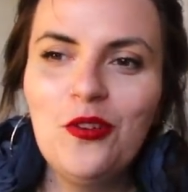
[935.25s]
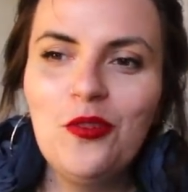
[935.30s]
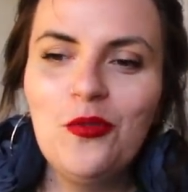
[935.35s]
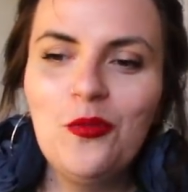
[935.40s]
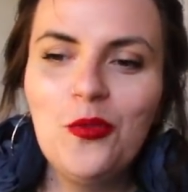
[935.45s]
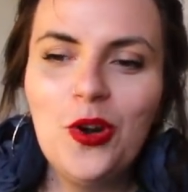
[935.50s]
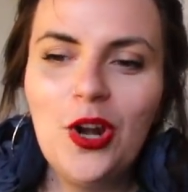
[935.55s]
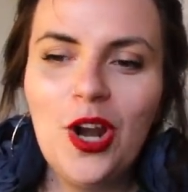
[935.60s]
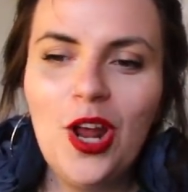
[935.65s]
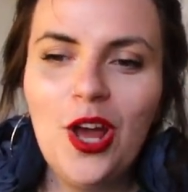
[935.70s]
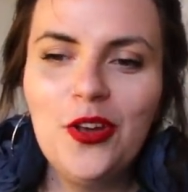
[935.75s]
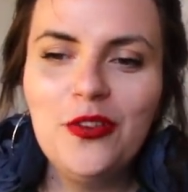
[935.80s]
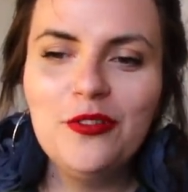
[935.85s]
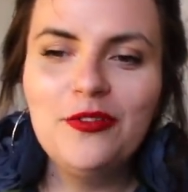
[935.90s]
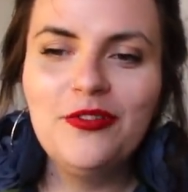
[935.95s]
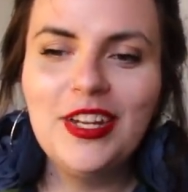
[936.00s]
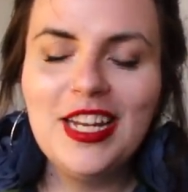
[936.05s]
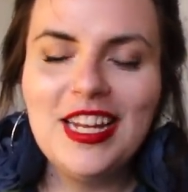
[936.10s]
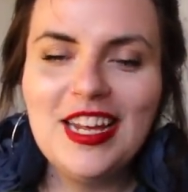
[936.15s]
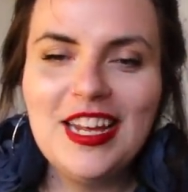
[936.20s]
will
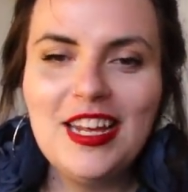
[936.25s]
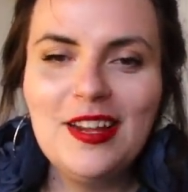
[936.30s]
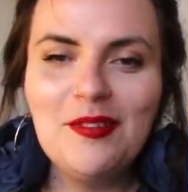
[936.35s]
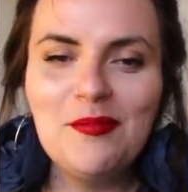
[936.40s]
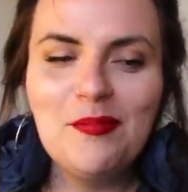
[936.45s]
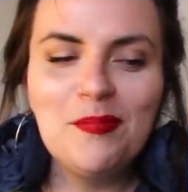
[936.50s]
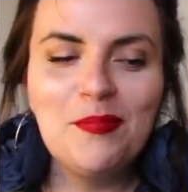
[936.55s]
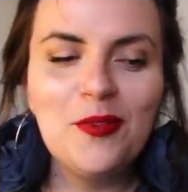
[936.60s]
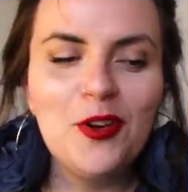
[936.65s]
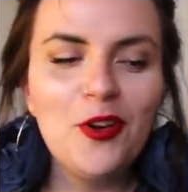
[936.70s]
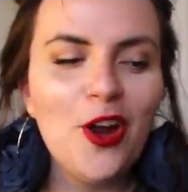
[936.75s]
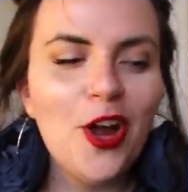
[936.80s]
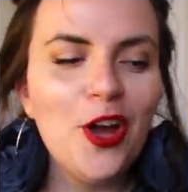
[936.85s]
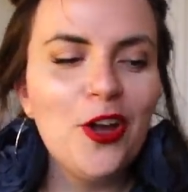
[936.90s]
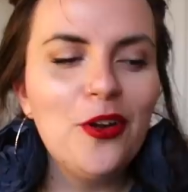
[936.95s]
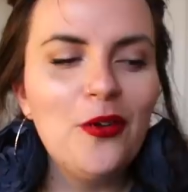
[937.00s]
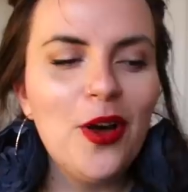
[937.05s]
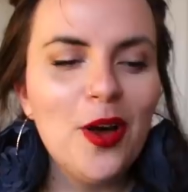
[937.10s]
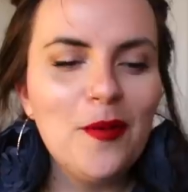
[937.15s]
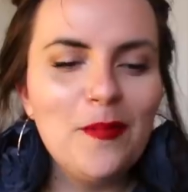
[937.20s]
hopefully
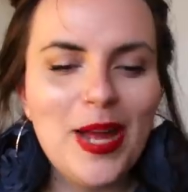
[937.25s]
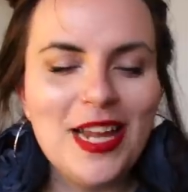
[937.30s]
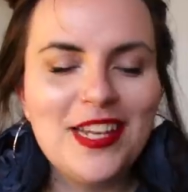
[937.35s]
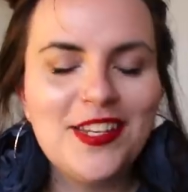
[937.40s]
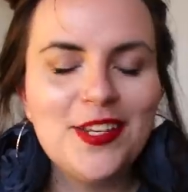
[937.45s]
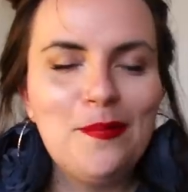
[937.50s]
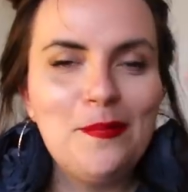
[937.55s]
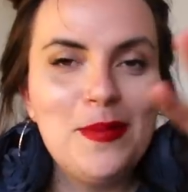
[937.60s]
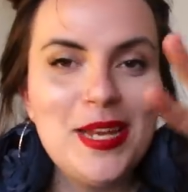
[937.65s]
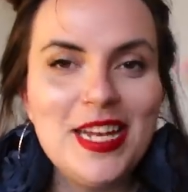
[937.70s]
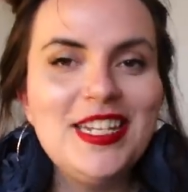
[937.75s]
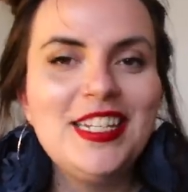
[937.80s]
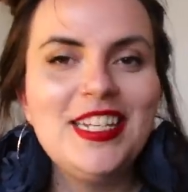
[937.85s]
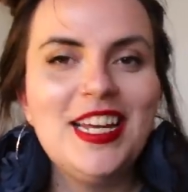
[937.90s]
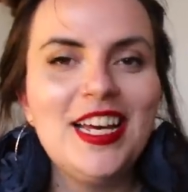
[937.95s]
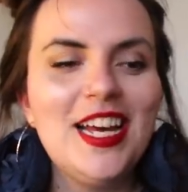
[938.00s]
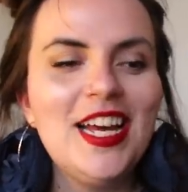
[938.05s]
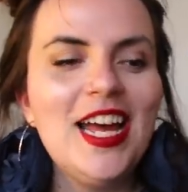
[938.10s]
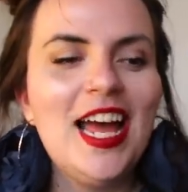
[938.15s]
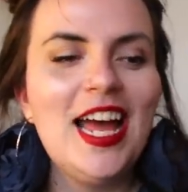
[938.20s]
grow a better
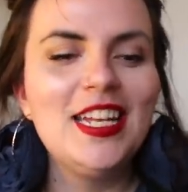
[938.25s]
media